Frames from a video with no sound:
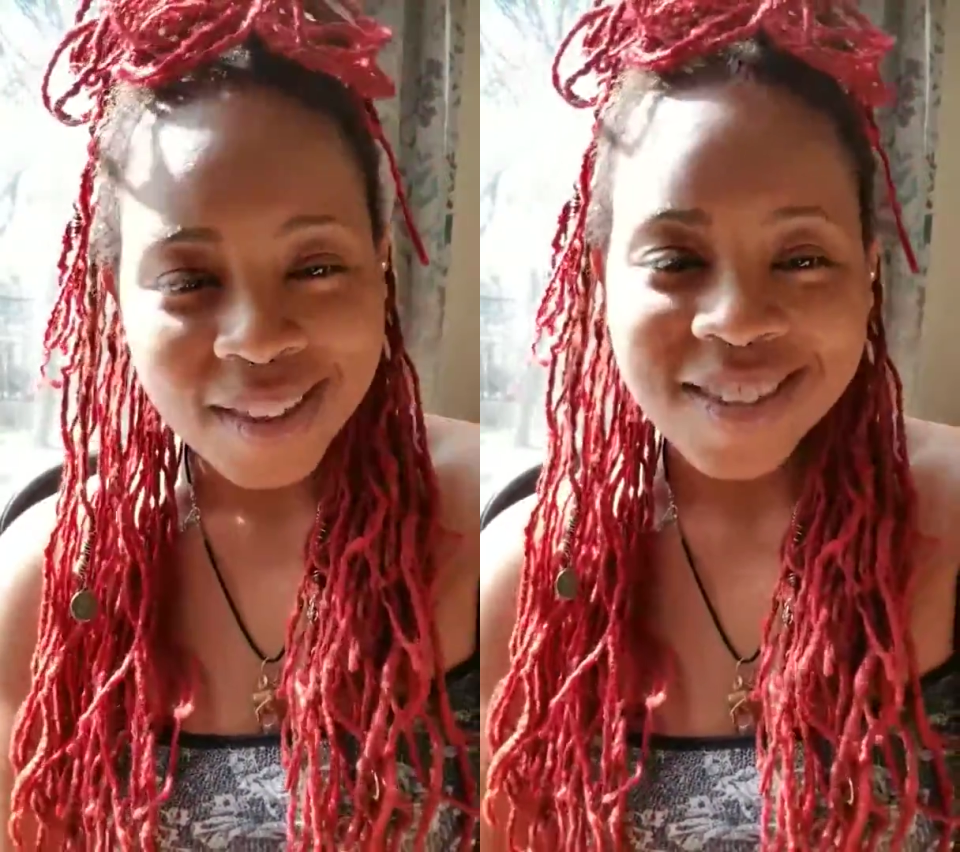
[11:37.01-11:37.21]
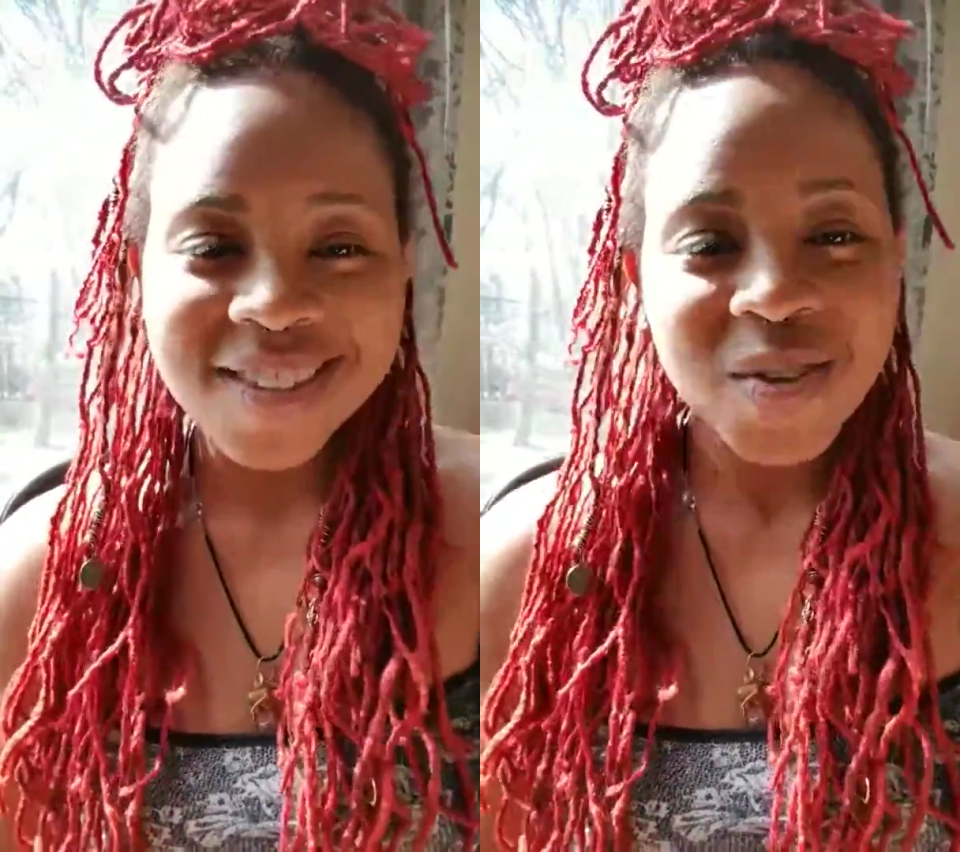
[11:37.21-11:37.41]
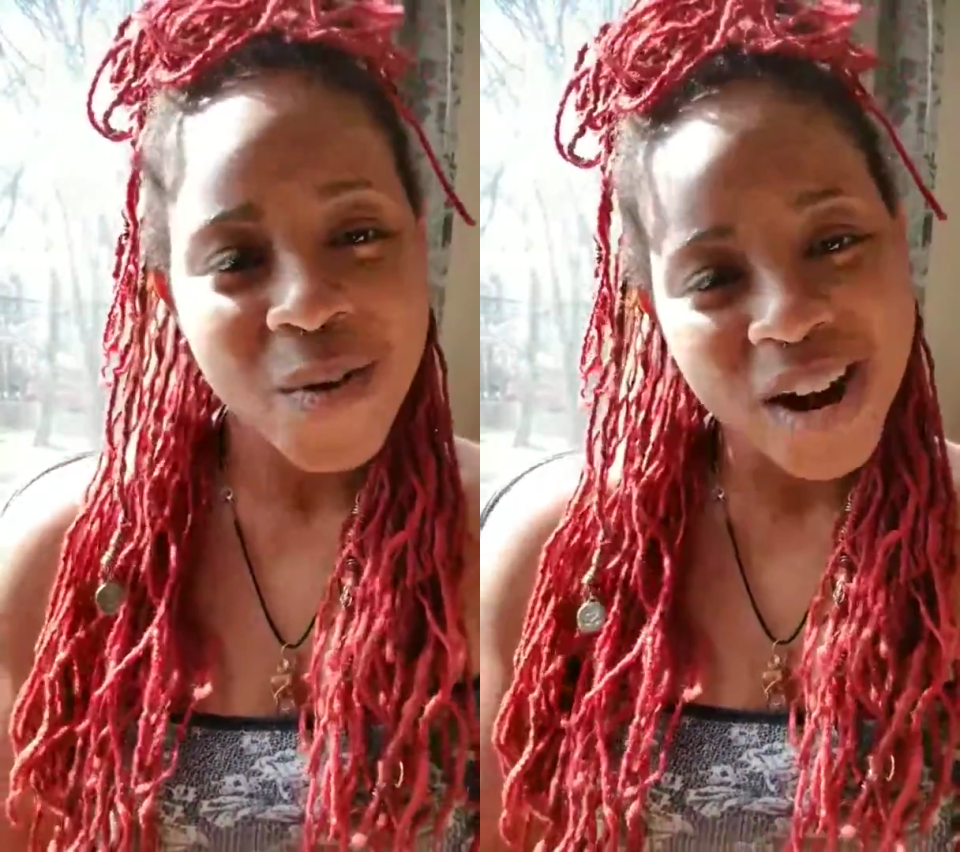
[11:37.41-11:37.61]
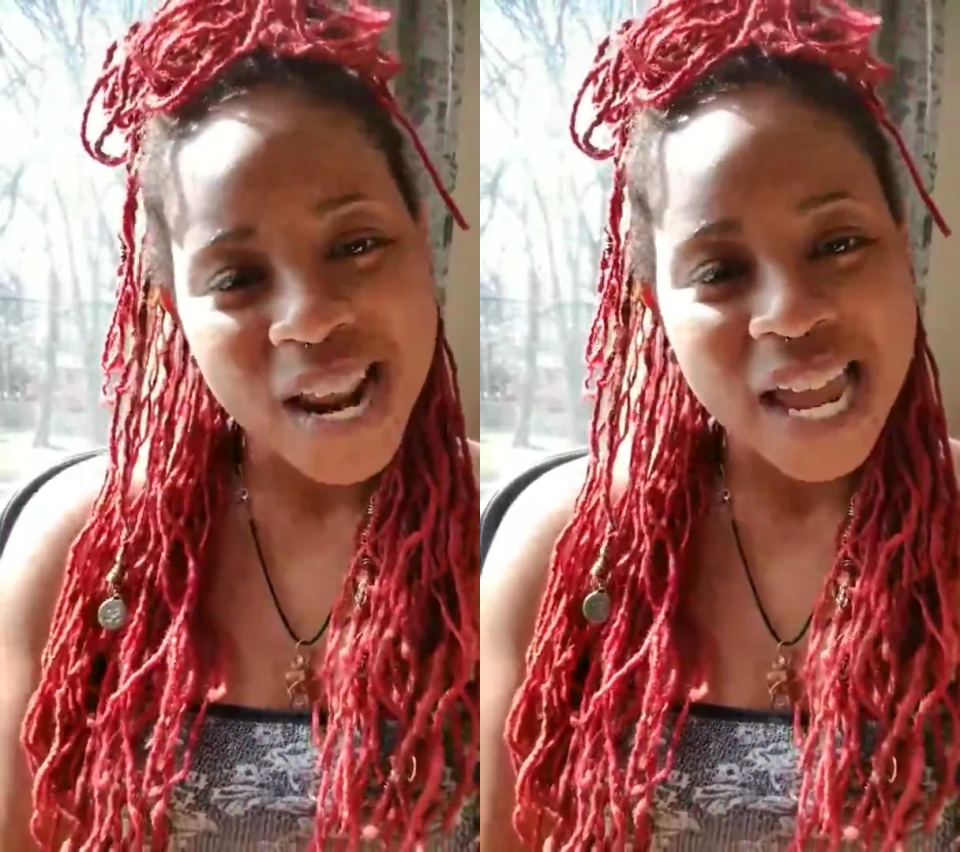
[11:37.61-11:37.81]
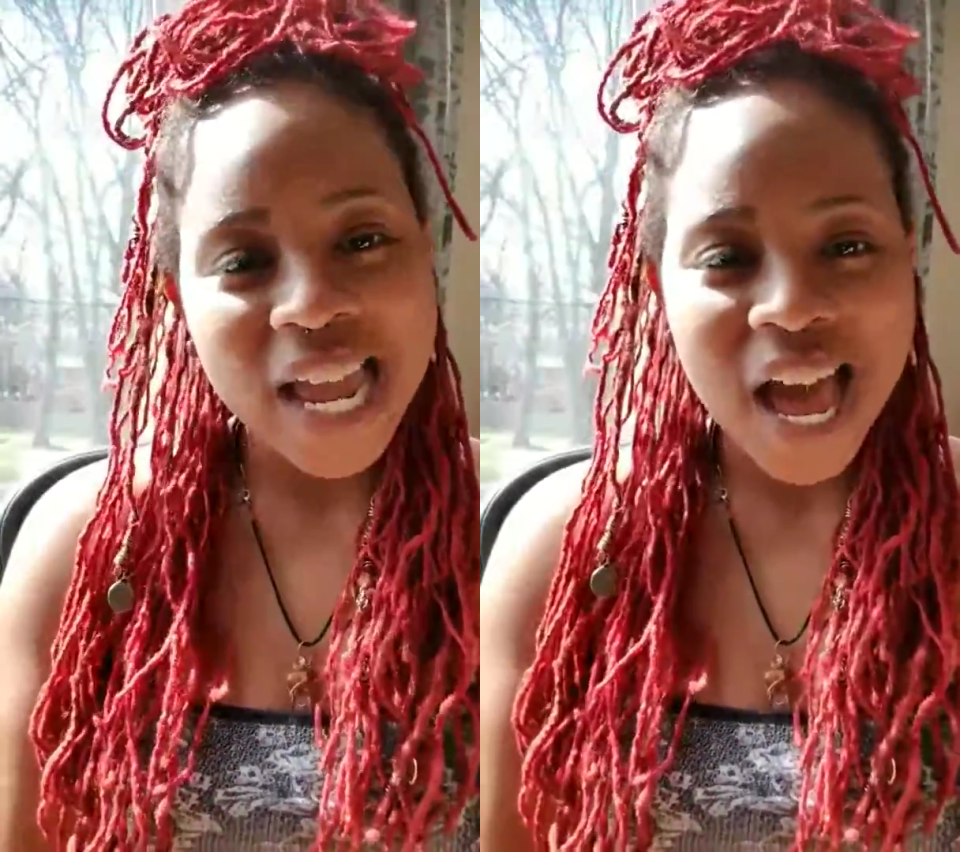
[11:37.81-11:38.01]
This is the
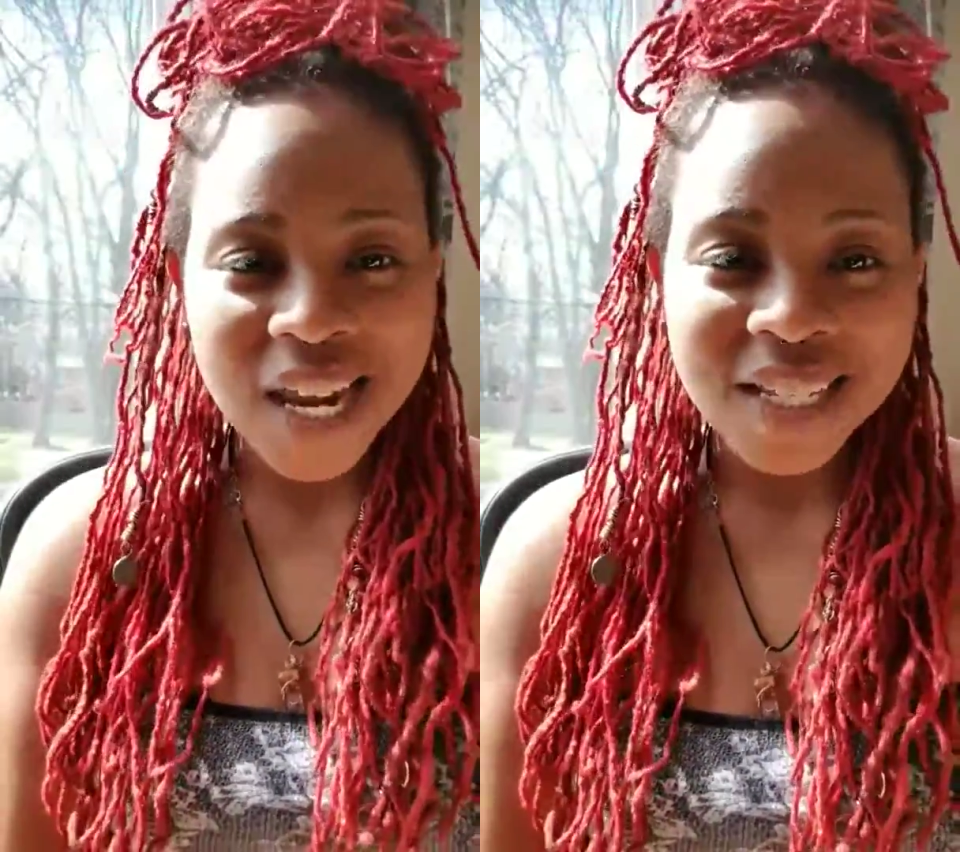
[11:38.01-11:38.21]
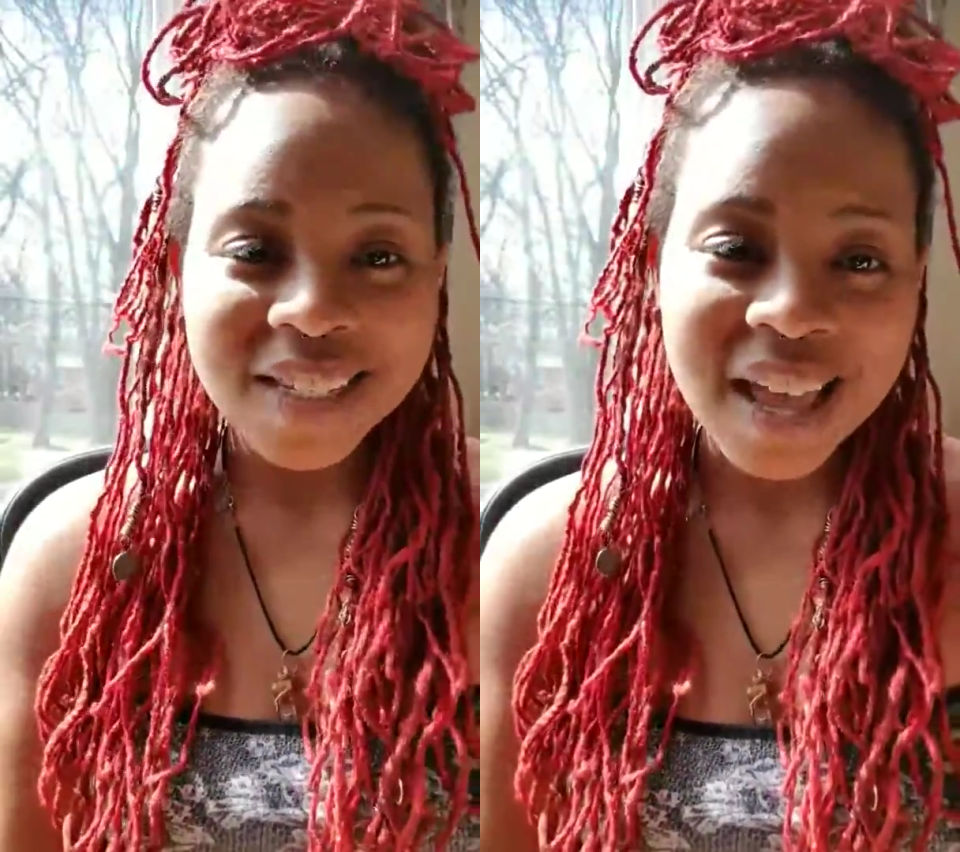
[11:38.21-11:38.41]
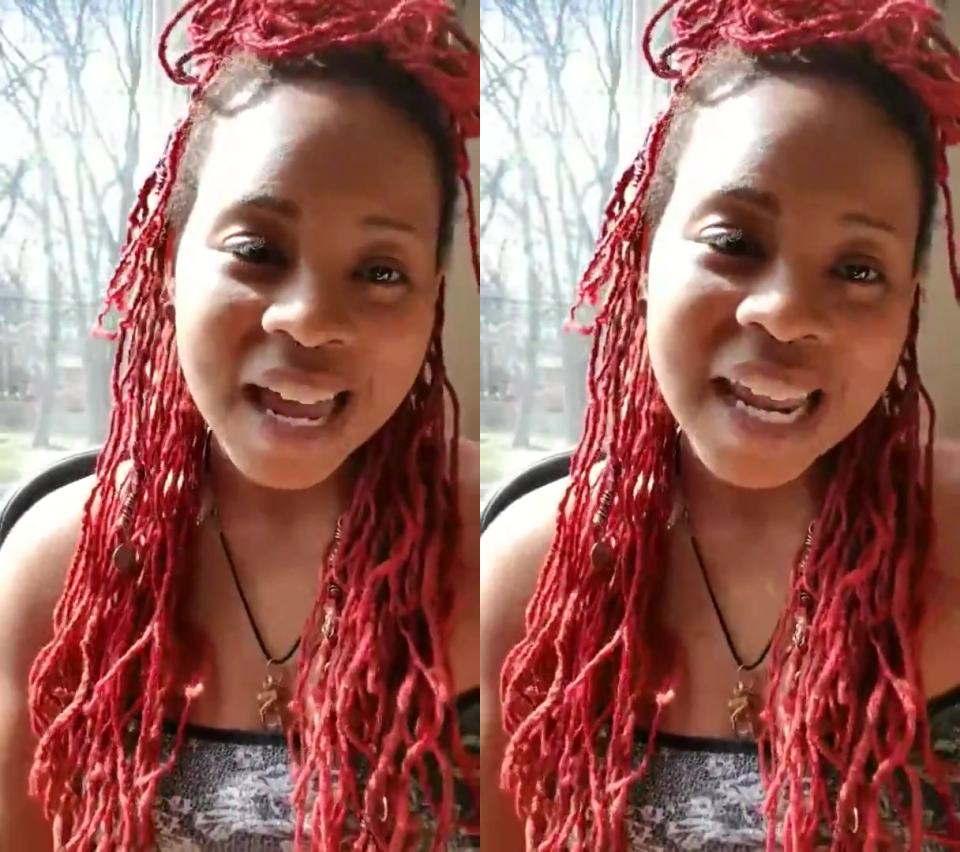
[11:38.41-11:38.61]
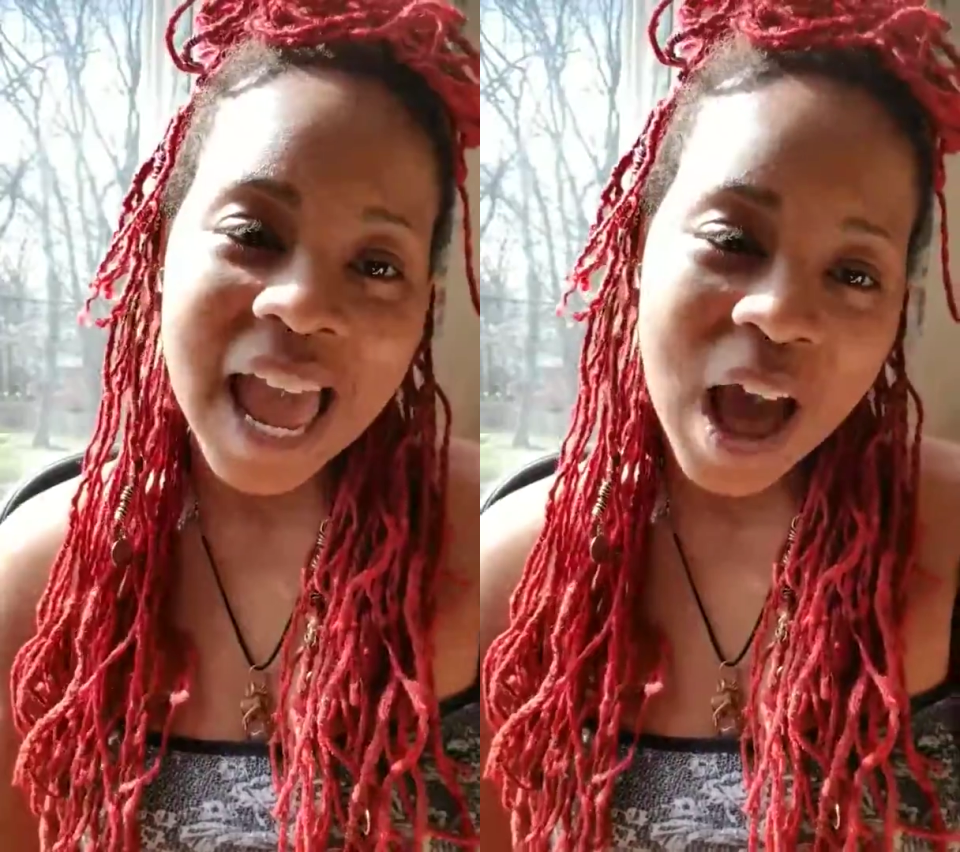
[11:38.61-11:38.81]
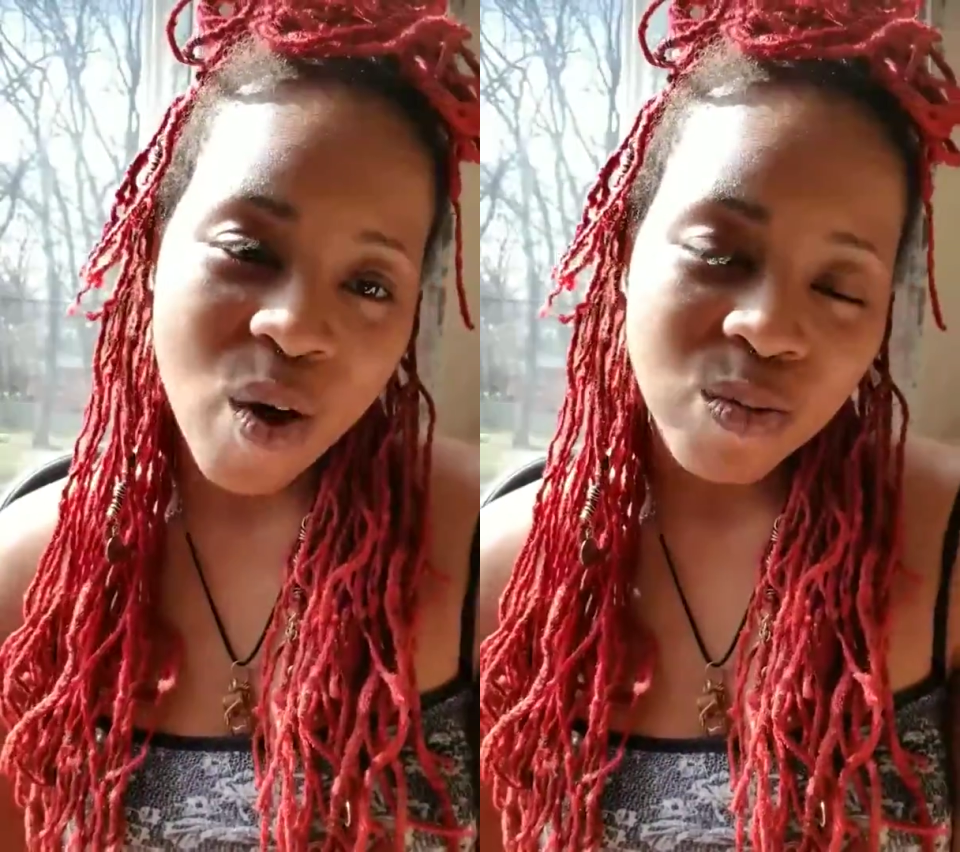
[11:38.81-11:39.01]
Orgonite Goddess signing
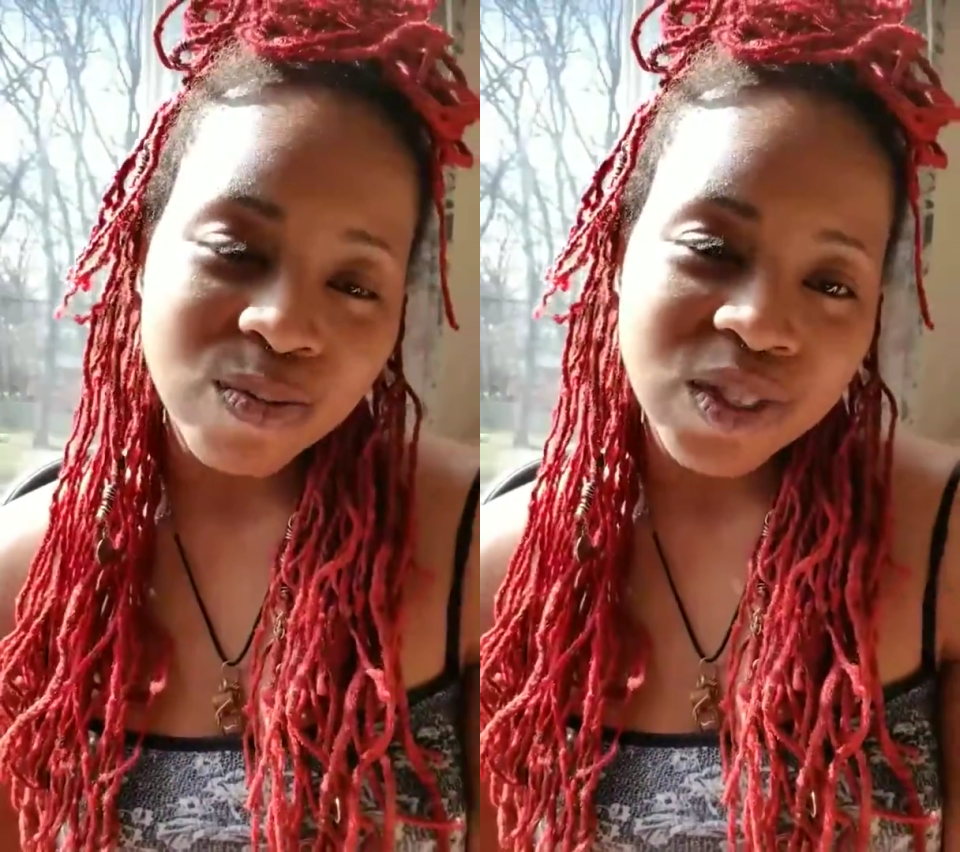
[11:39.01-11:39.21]
out.